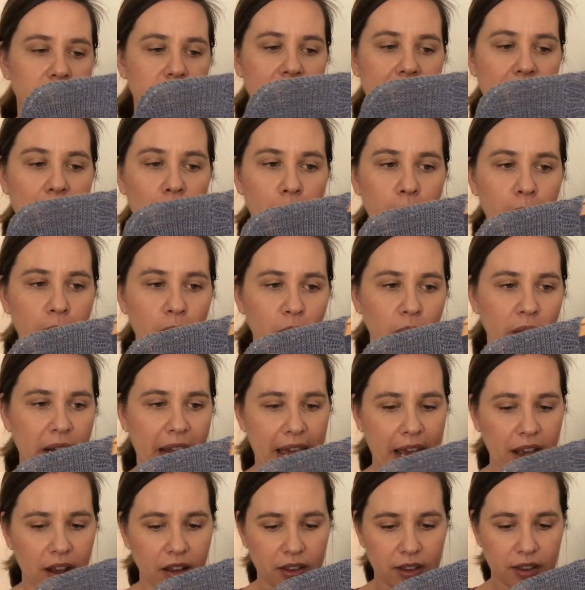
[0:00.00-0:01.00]
elbow
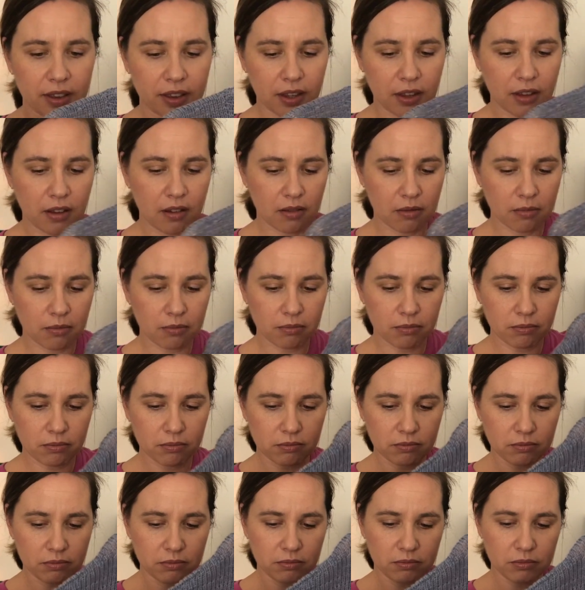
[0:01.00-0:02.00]
length
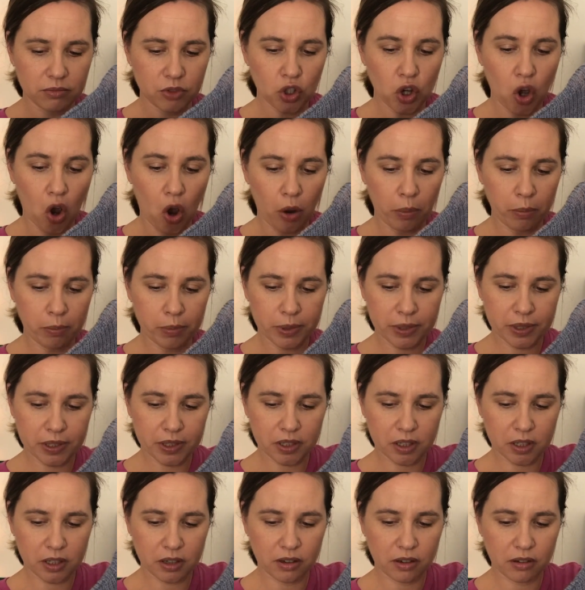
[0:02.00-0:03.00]

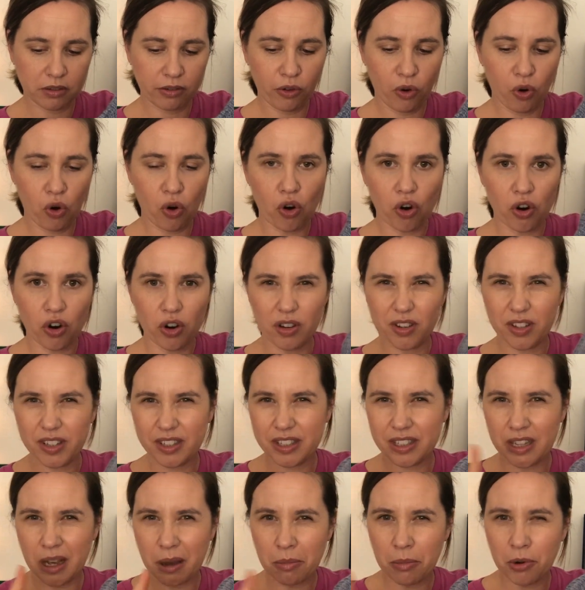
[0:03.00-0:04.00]
tops for
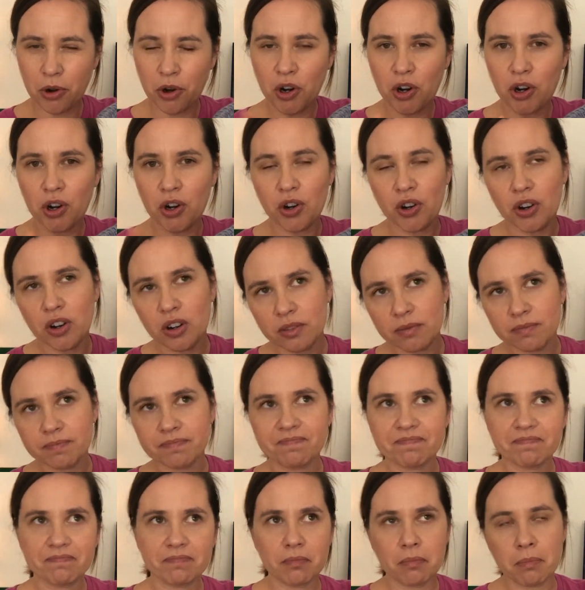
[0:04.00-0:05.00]
summer,
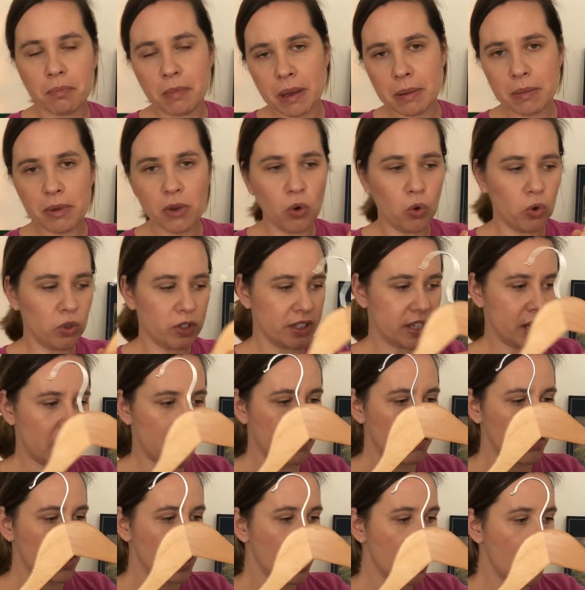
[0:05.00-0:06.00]
maybe
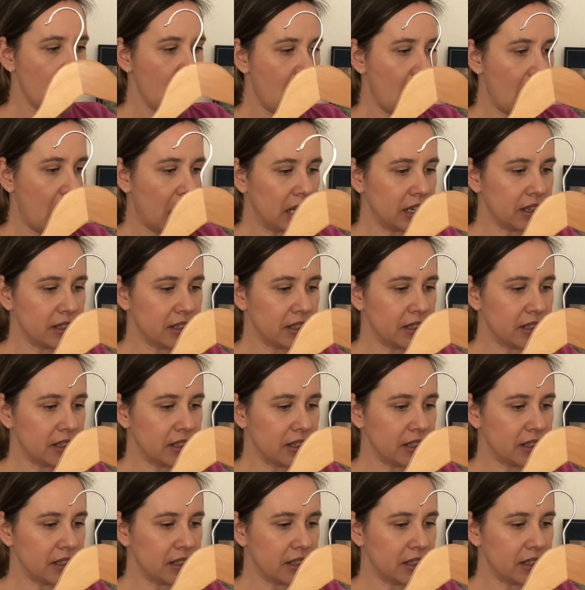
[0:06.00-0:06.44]
autumn, I